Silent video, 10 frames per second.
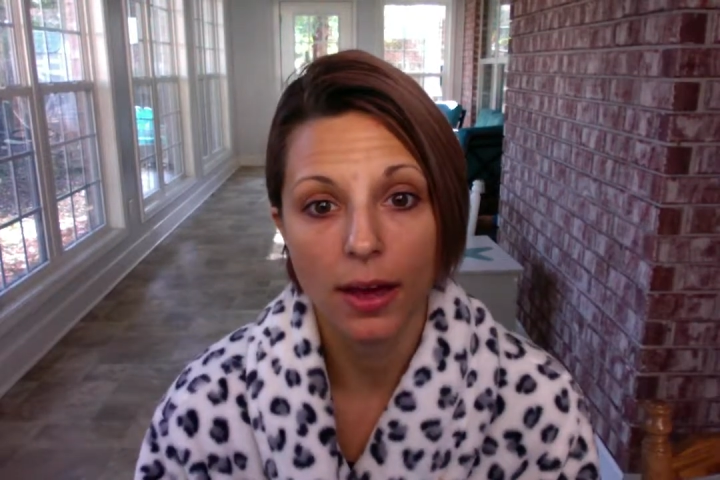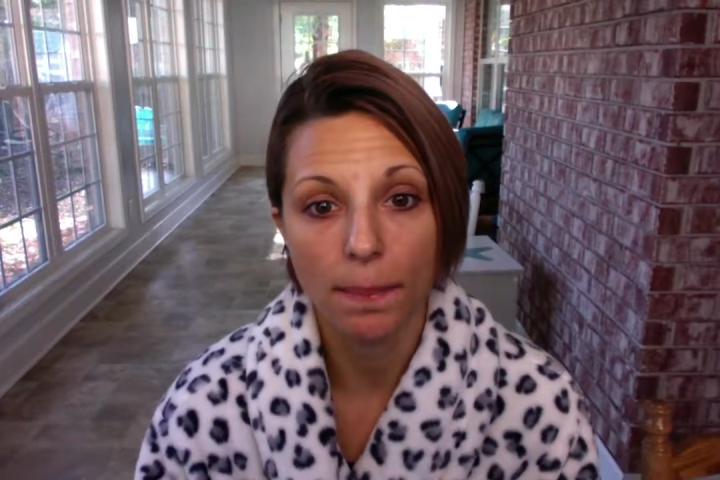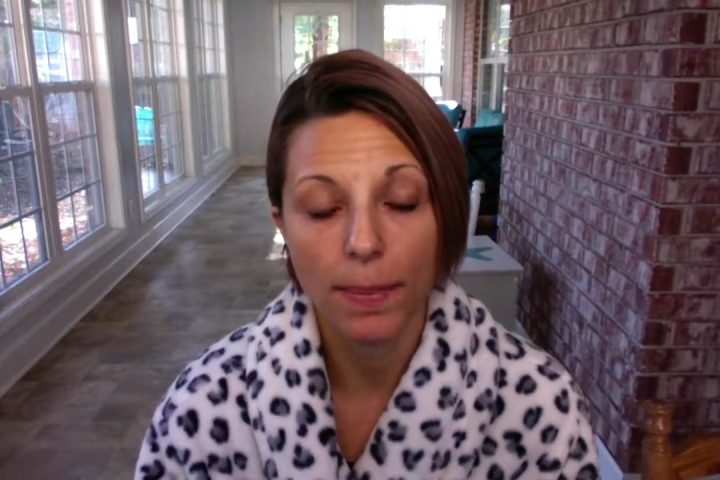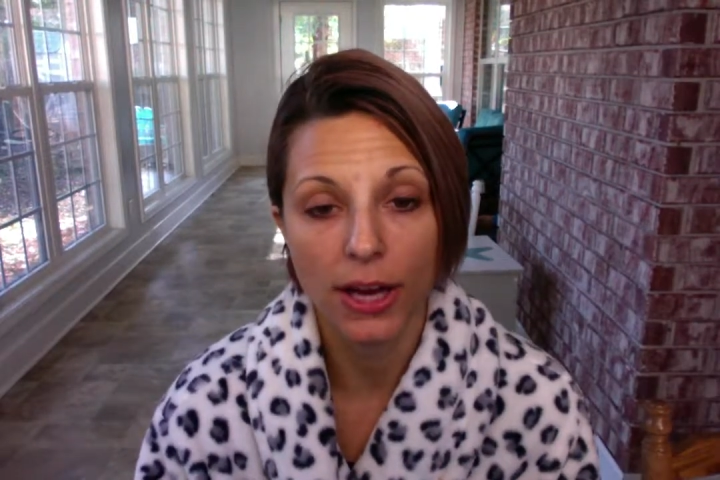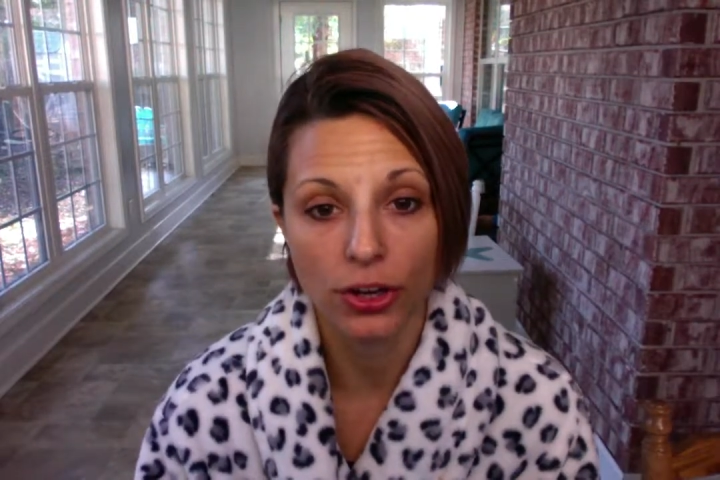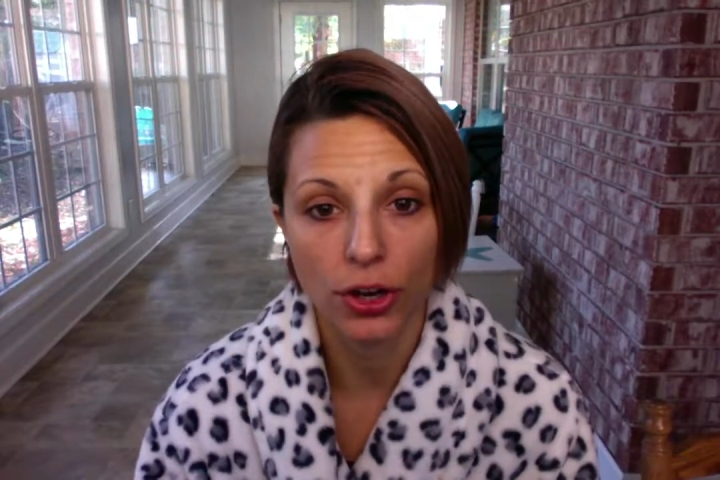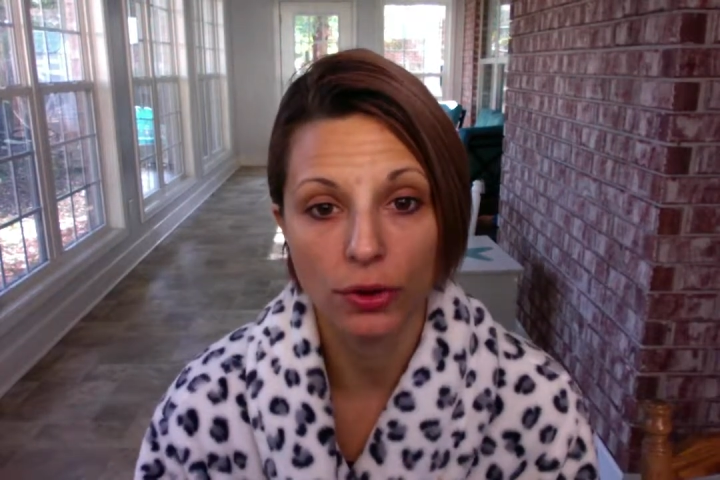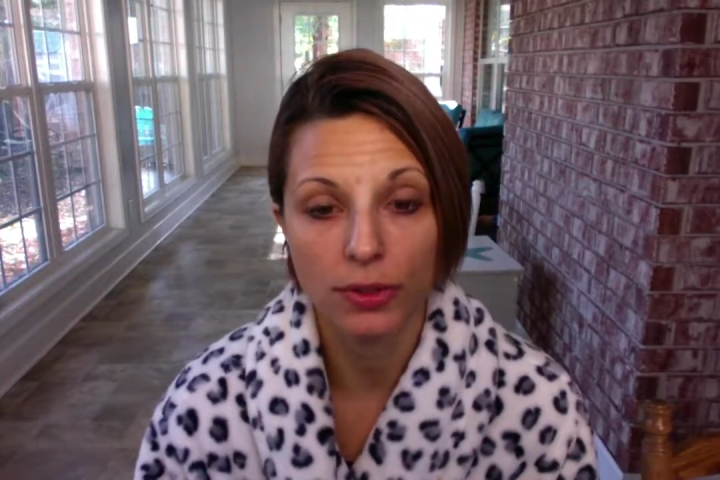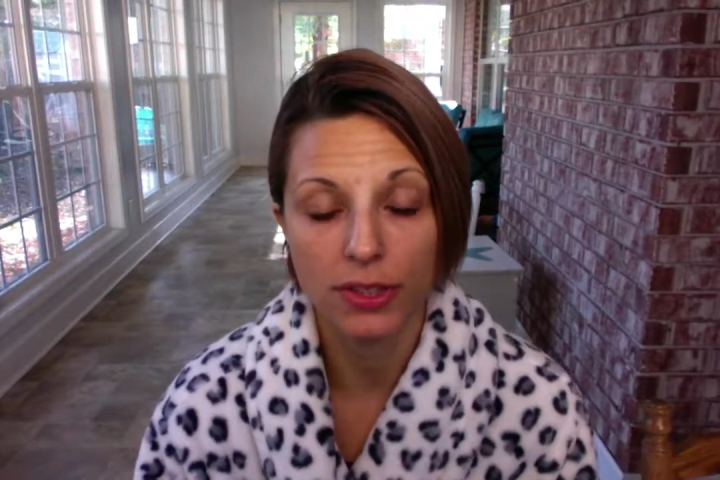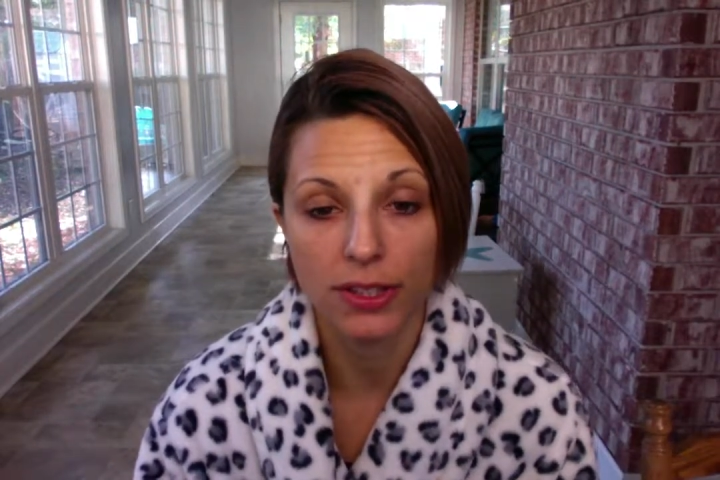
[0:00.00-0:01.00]
my
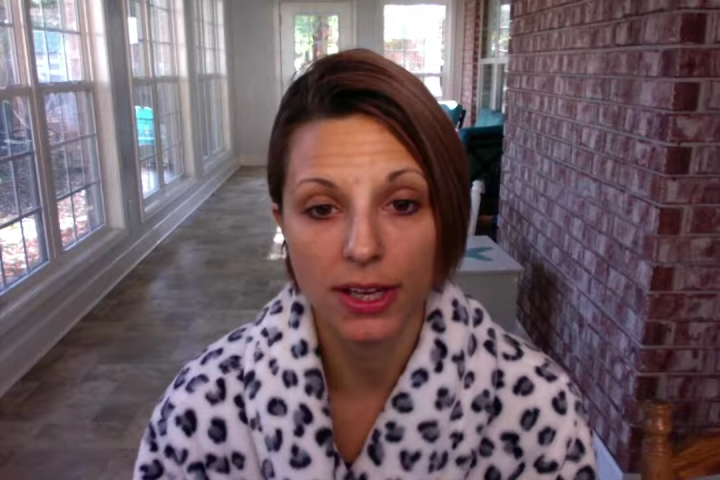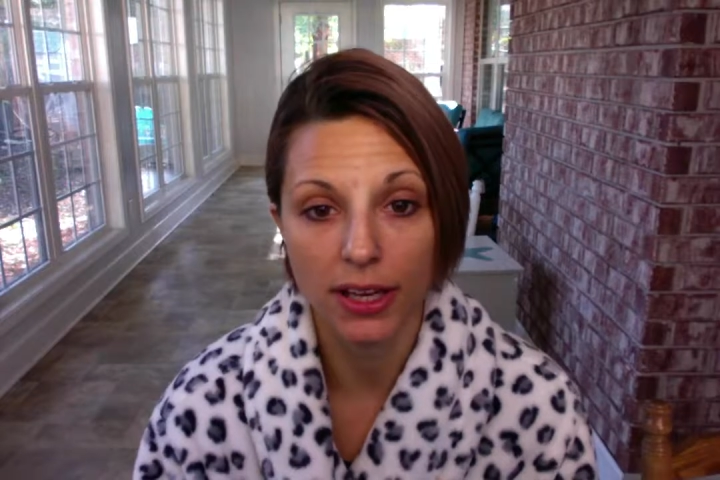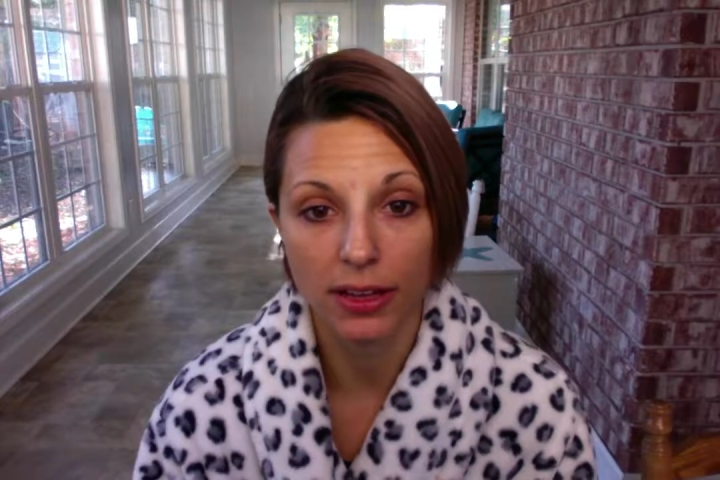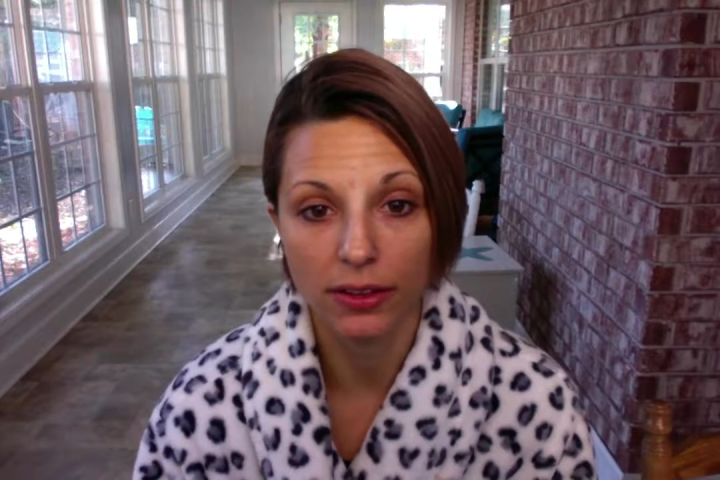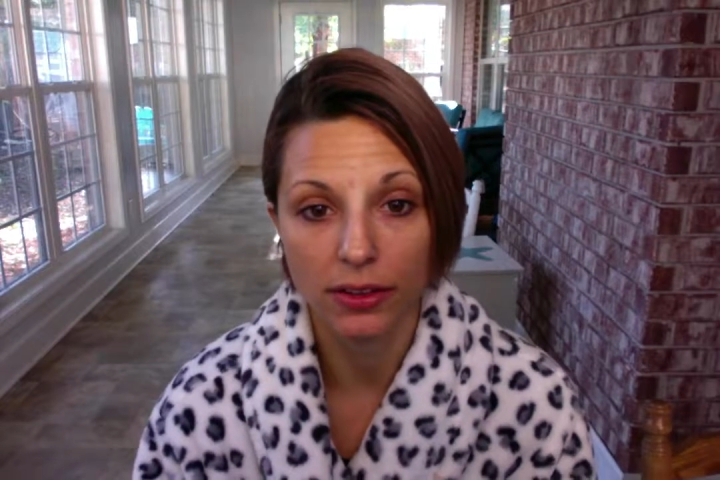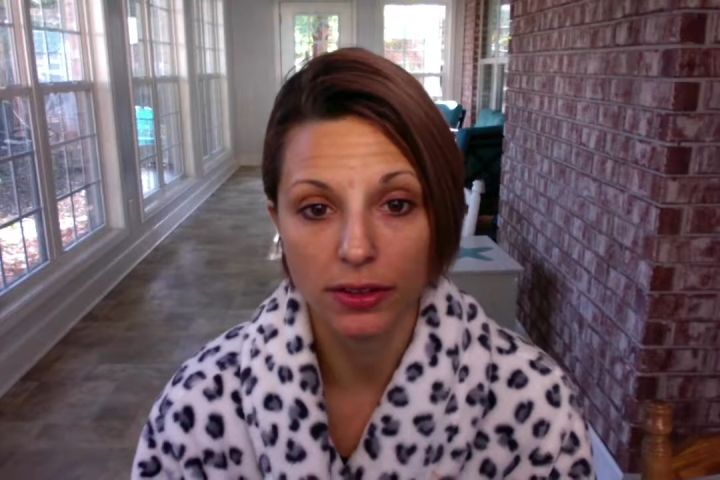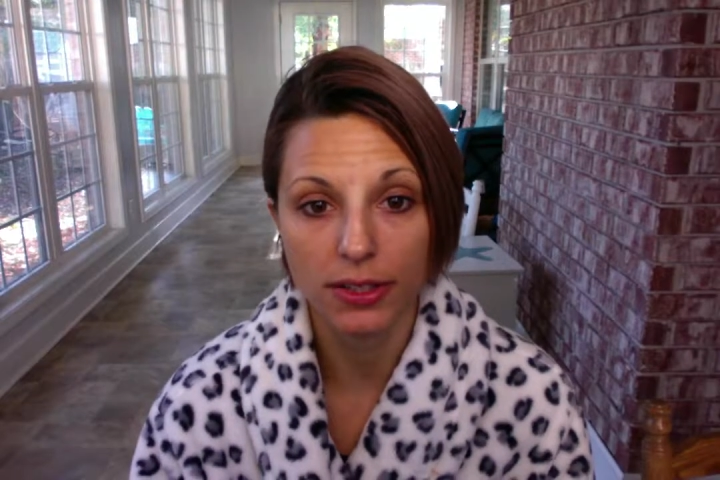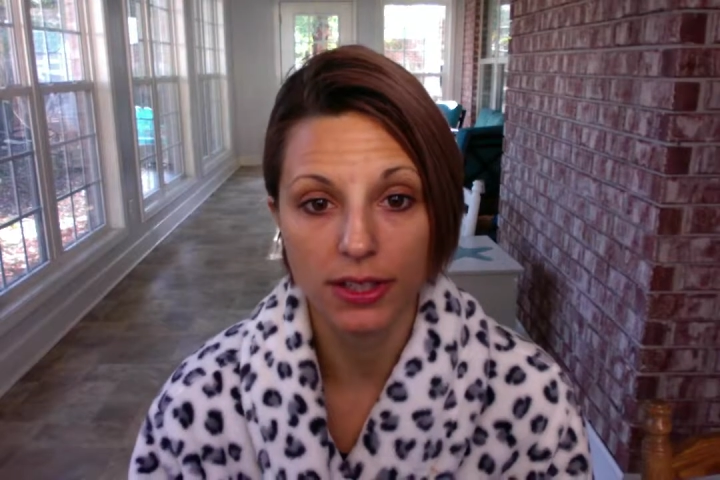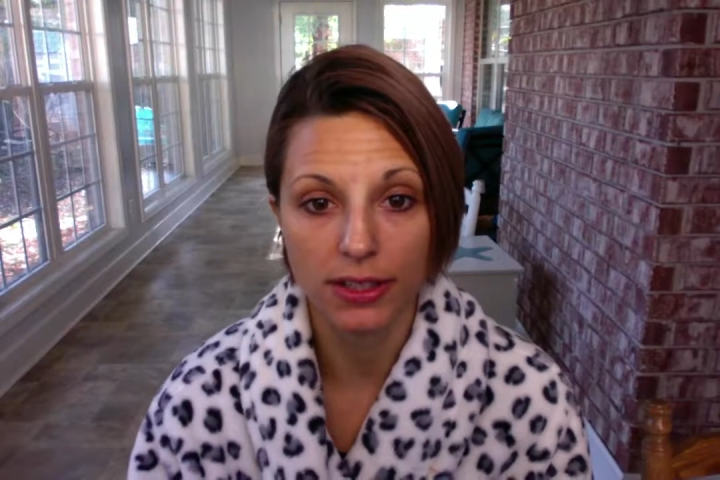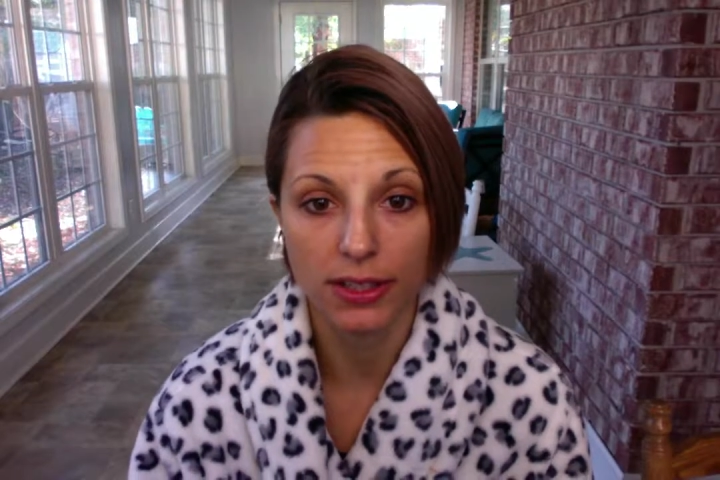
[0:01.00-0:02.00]
nose is getting a little
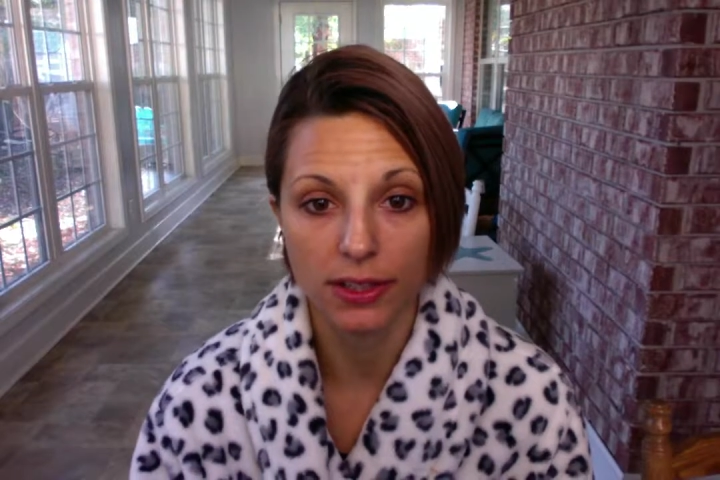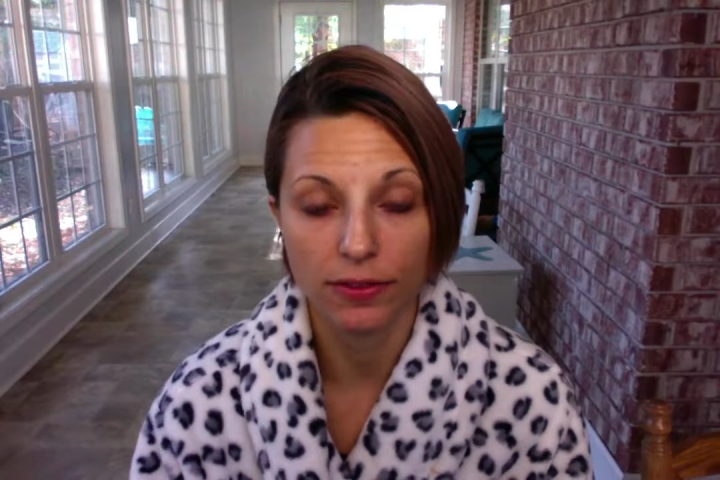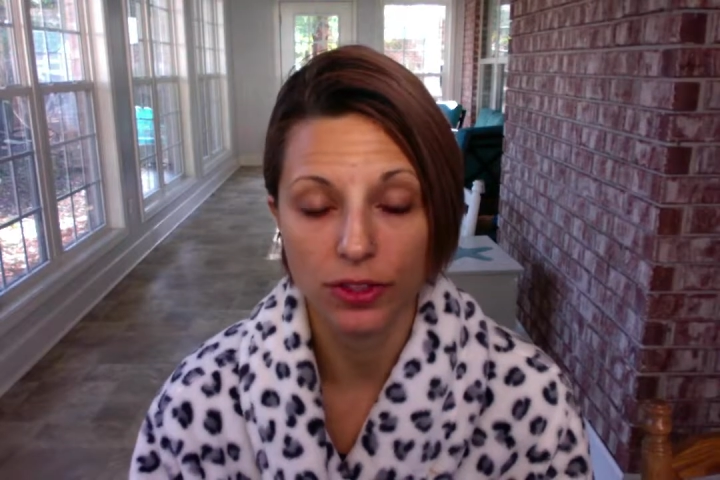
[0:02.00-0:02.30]
sensitive